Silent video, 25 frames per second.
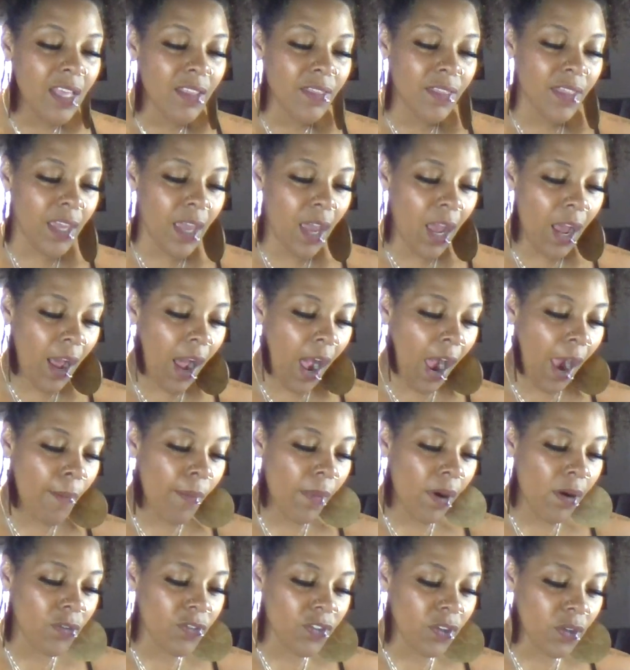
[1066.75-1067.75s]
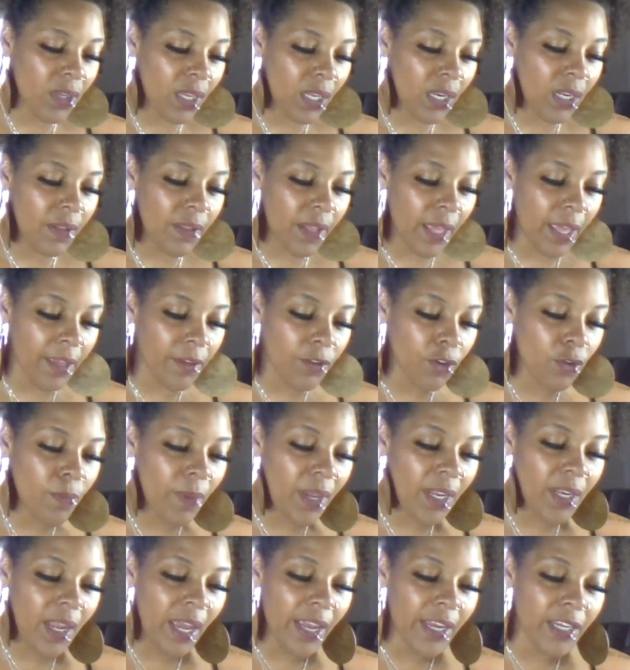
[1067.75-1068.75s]
I, I'm also getting that you
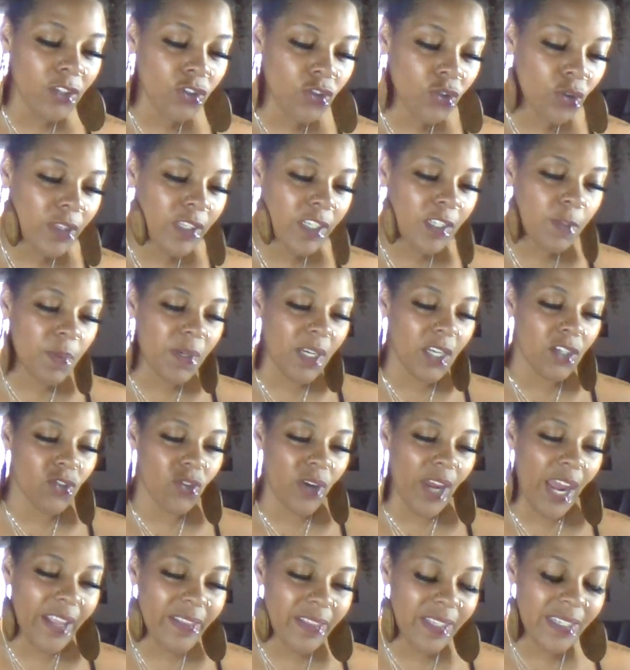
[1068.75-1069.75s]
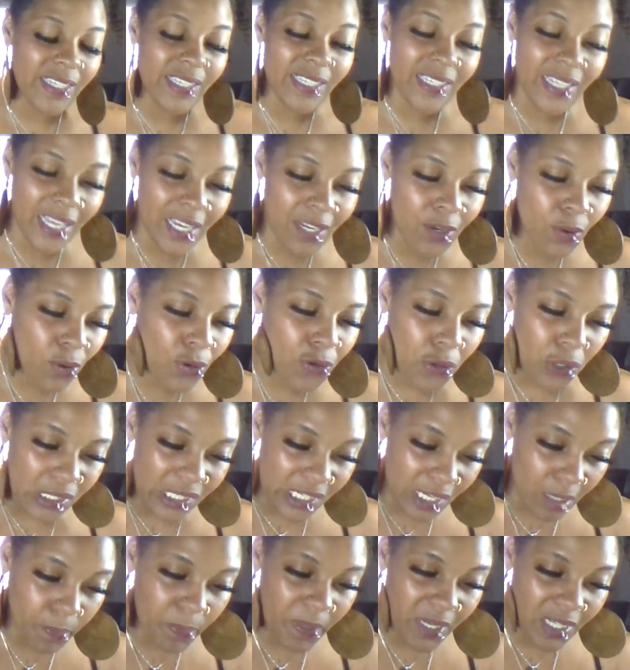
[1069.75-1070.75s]
may not enjoy this because you have to stand on your
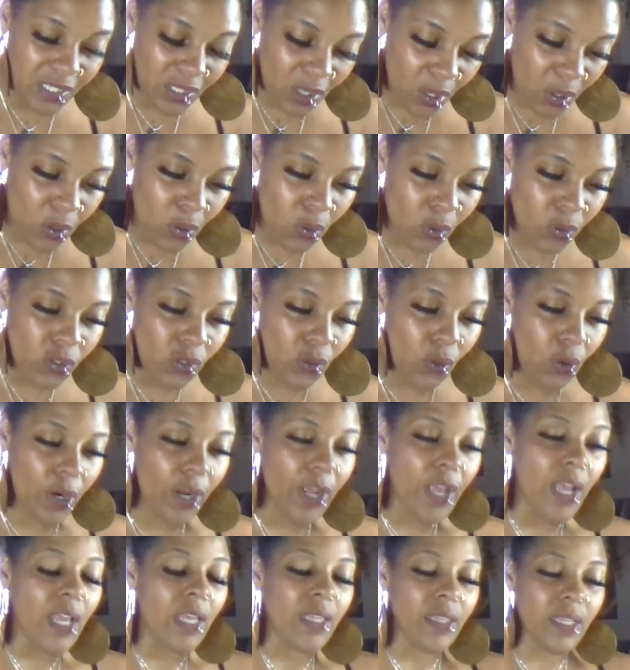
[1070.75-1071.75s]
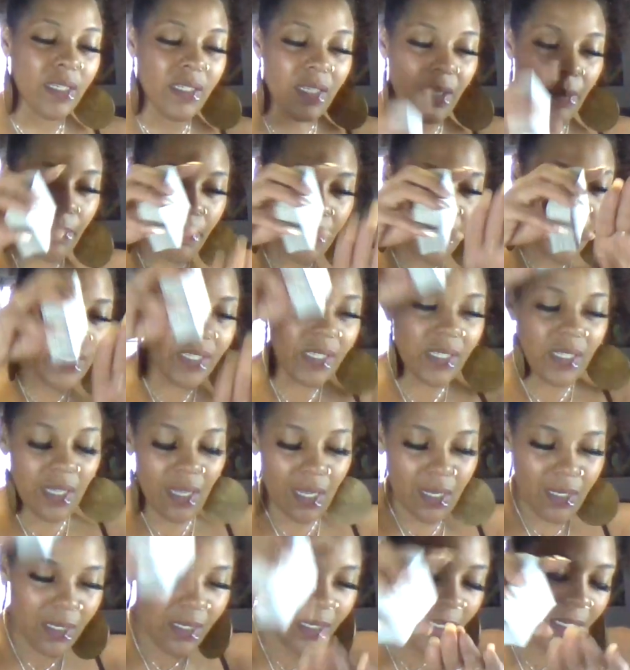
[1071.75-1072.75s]
tippy toes, or there's a
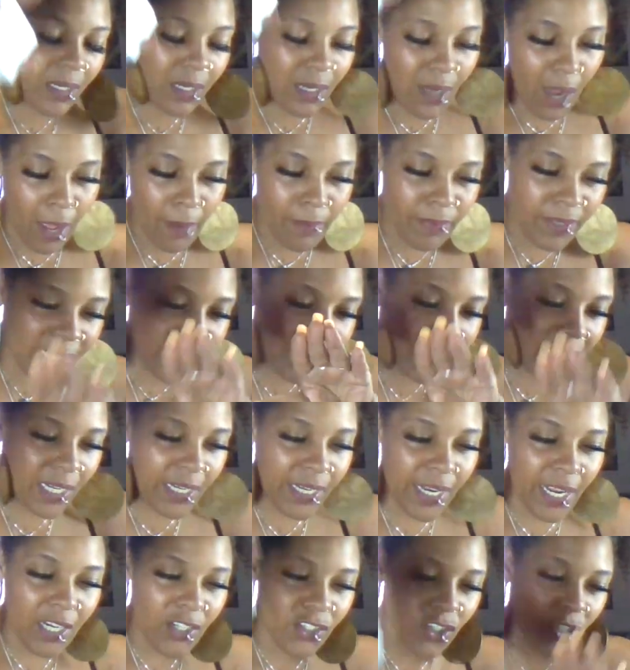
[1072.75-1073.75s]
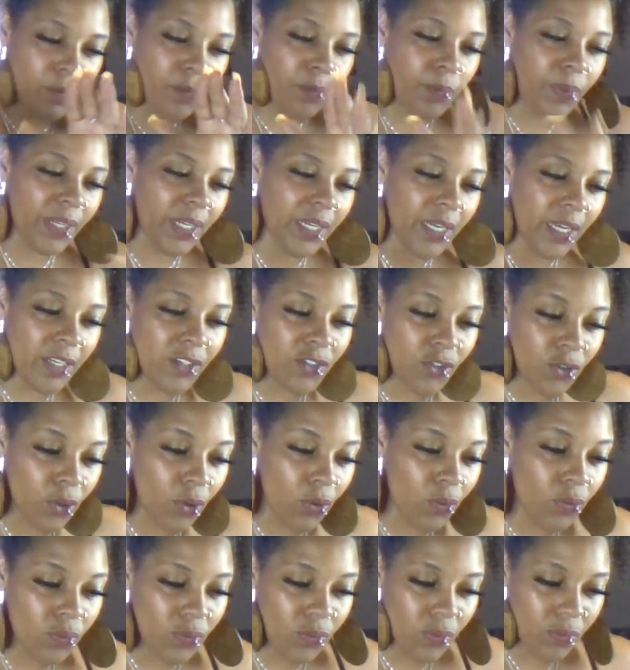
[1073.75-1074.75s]
mis a disconnection because you
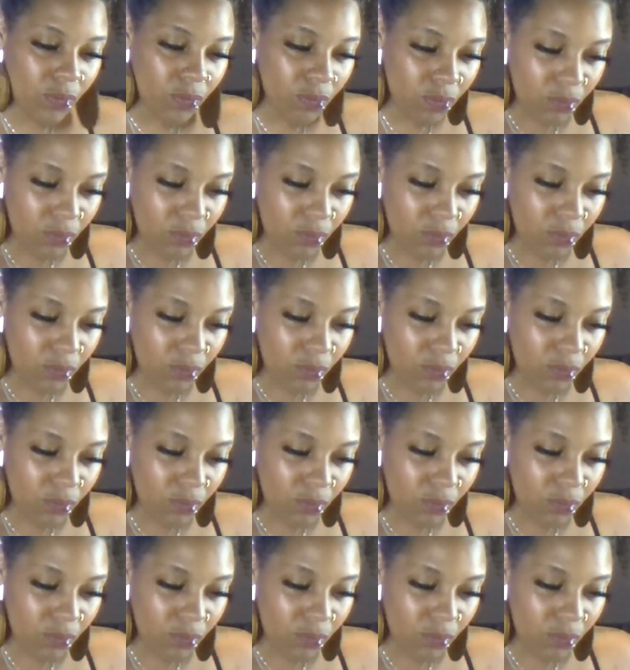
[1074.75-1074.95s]
know